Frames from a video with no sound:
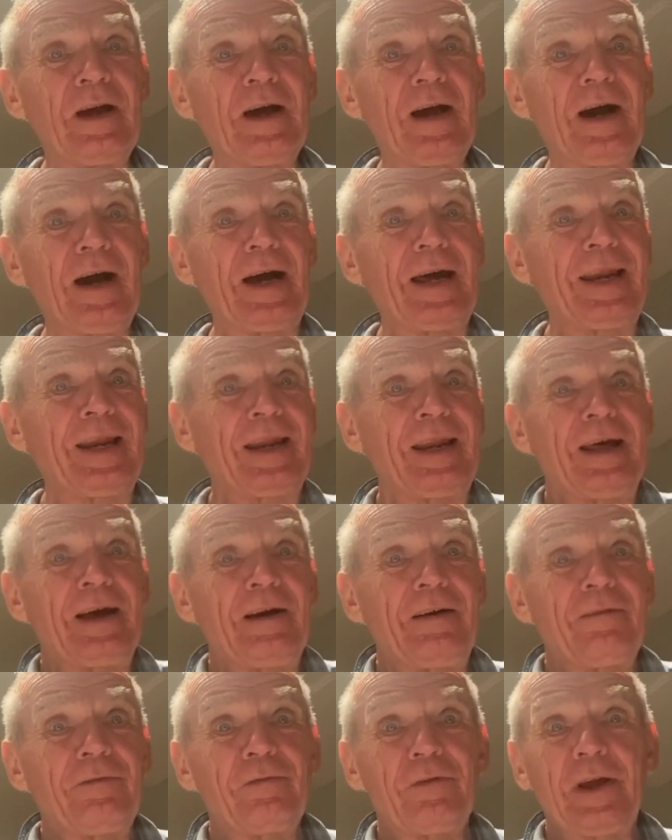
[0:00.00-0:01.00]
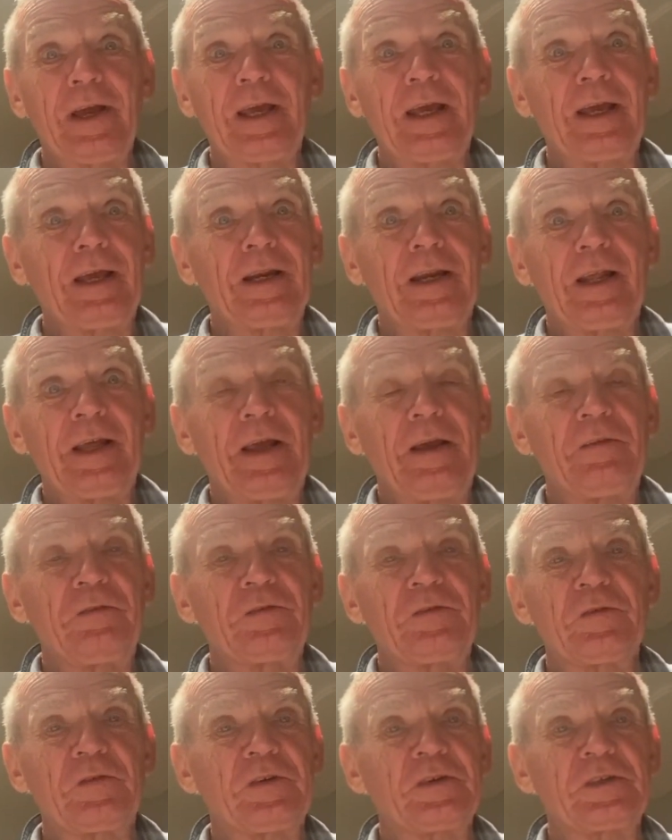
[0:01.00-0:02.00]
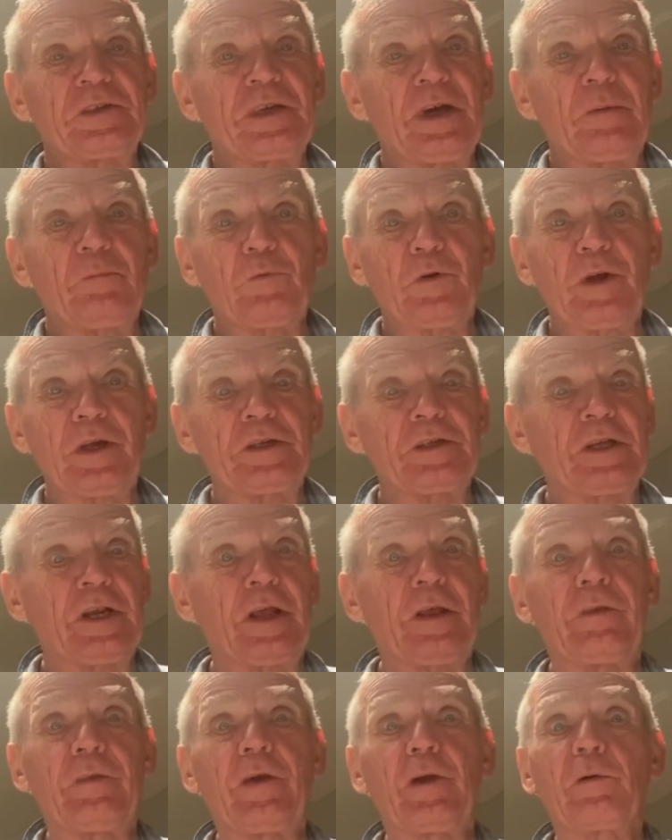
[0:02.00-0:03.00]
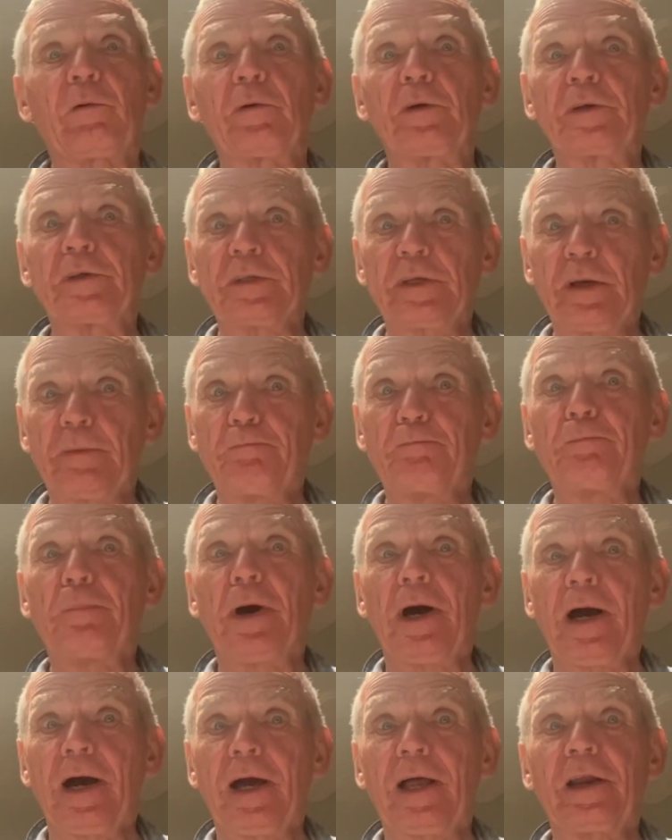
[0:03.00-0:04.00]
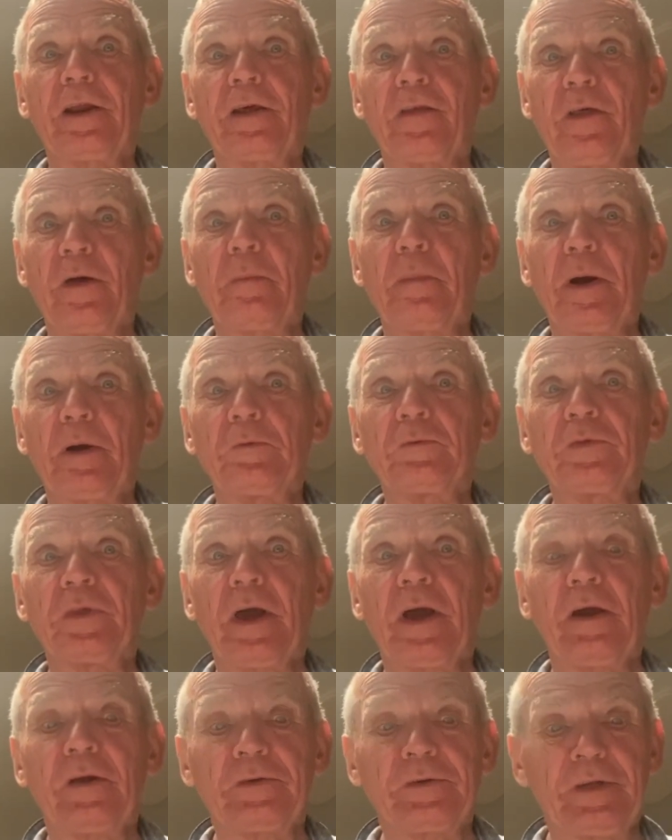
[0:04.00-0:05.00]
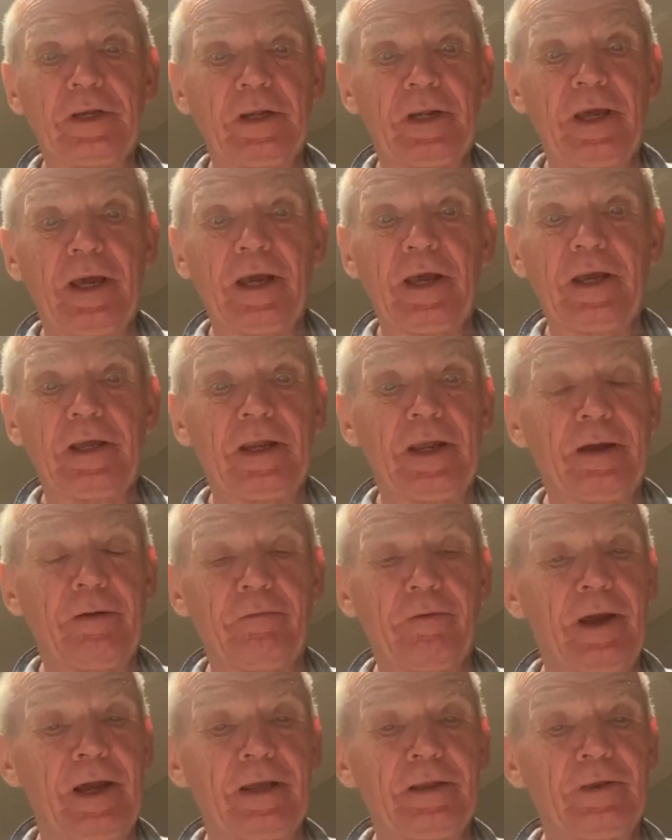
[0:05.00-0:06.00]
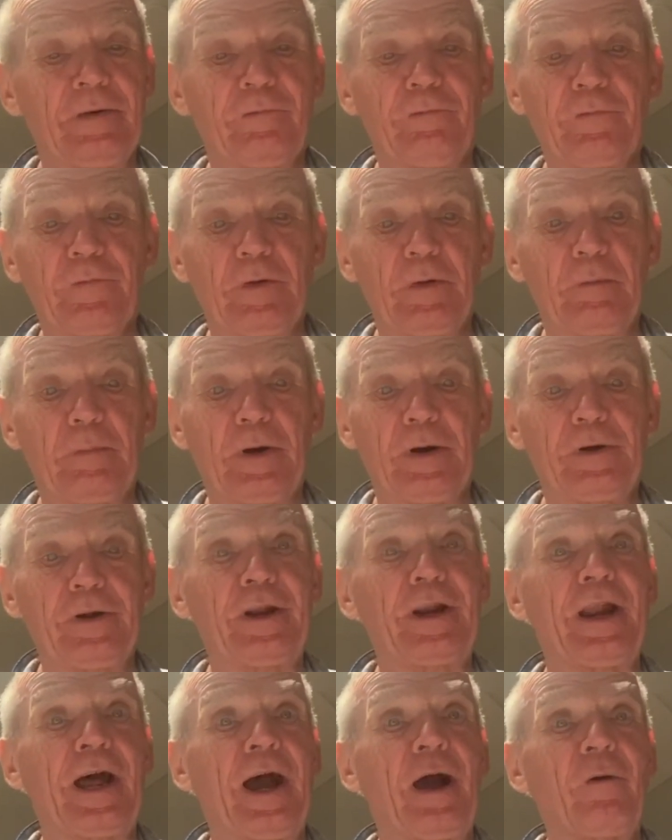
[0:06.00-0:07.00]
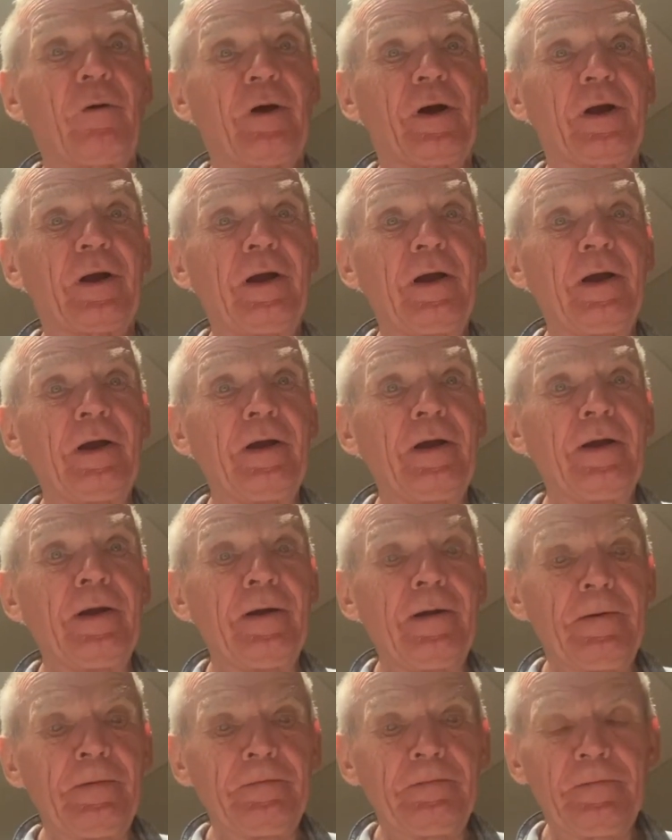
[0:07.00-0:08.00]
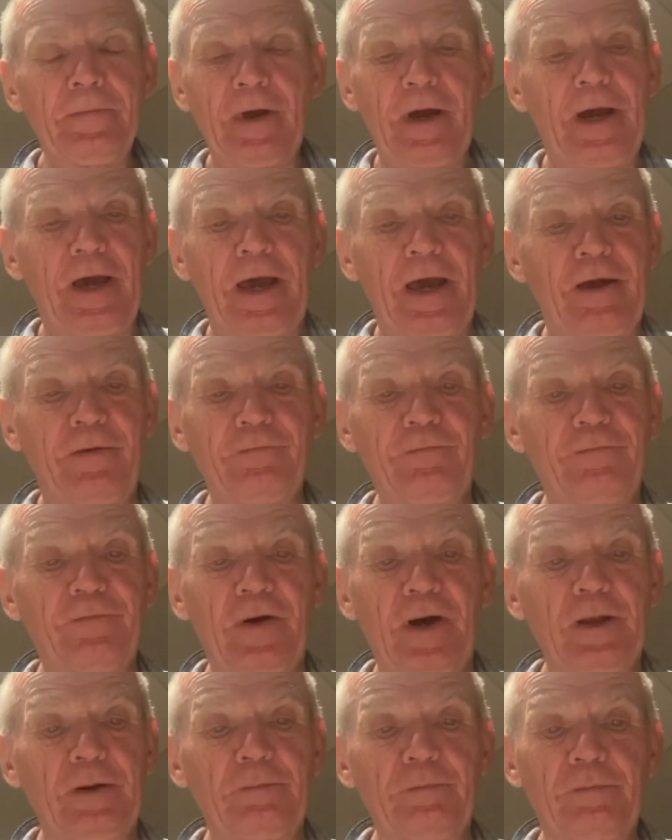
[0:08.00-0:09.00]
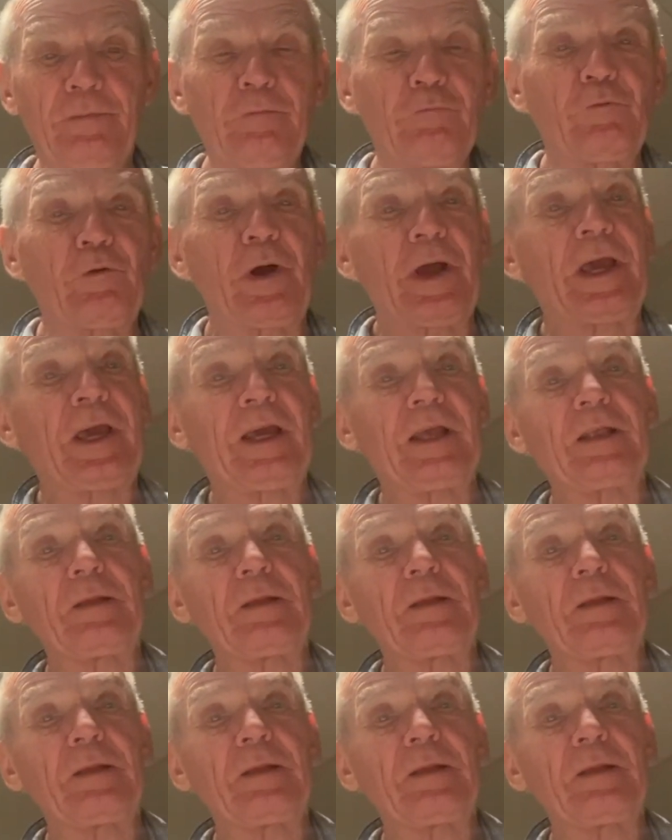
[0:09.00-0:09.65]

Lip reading: I love raking leaves for some reason, and there was a pile of them out there today, and I raked them for about an hour. I had fun raking